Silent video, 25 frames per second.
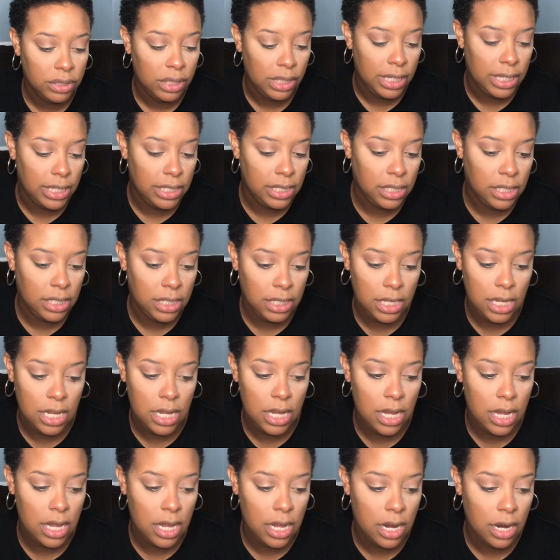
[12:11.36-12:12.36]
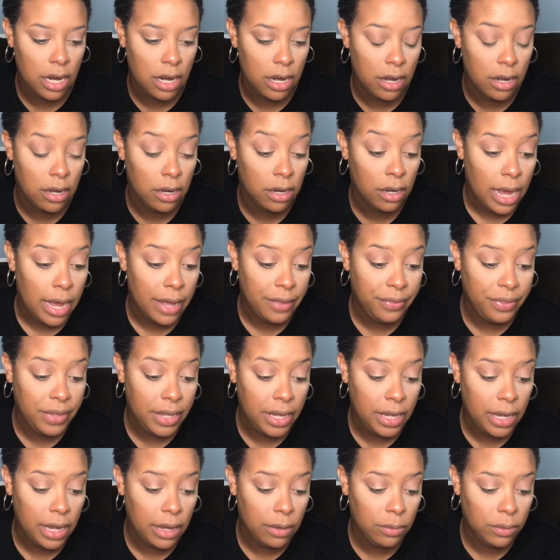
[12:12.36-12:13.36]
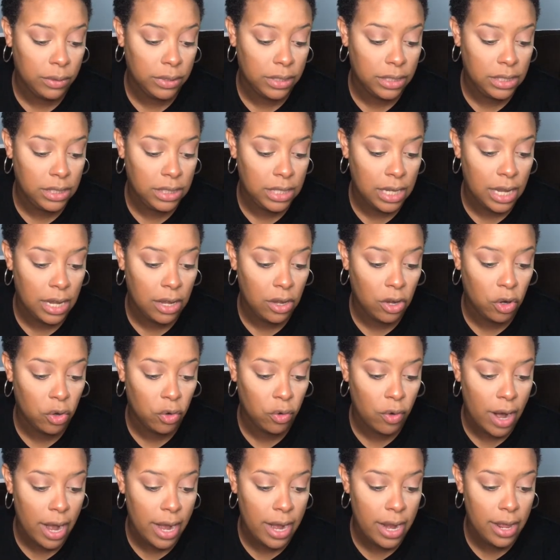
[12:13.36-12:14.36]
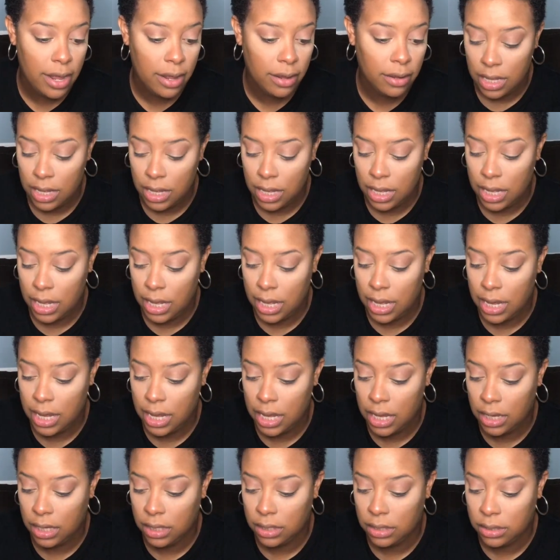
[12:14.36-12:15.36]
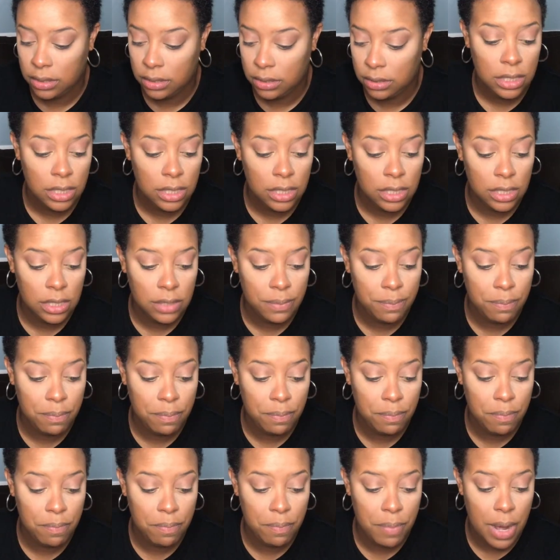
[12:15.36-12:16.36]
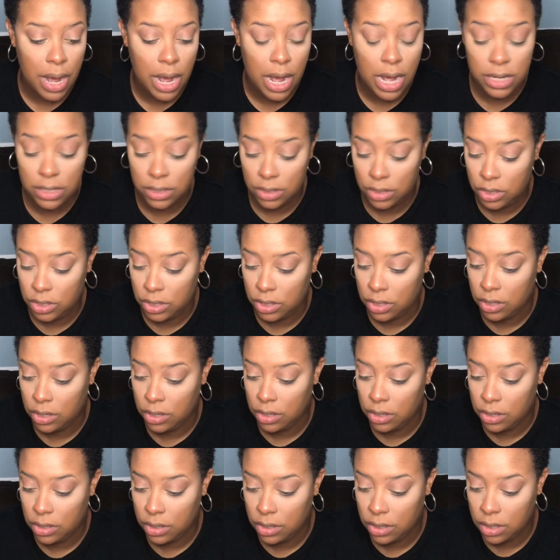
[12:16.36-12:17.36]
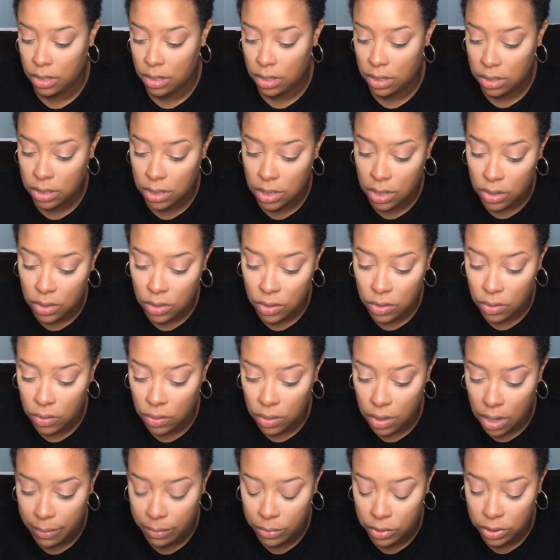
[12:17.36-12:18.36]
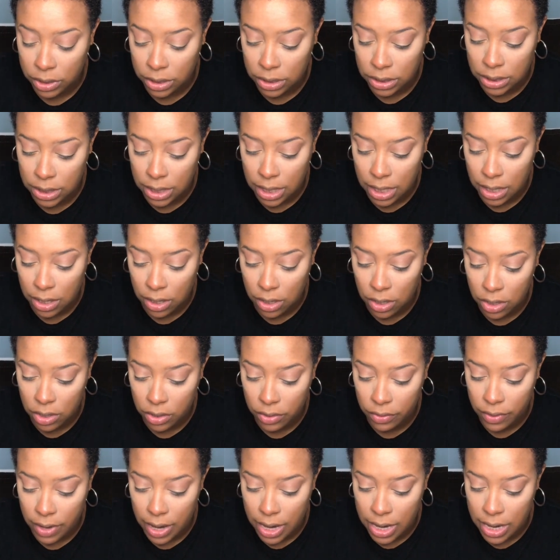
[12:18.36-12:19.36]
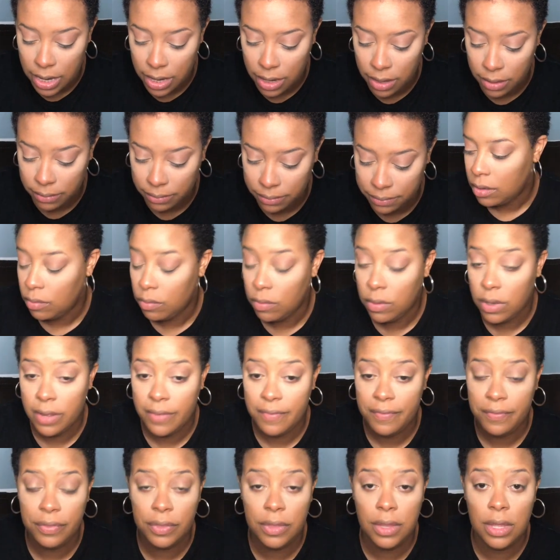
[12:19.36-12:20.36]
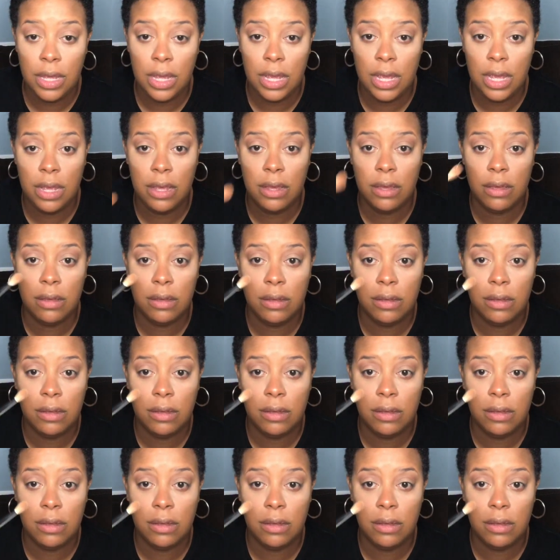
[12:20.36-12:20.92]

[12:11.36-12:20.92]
Let's see here. I think I want to take credit and sponsored. So I'm gonna take credit with the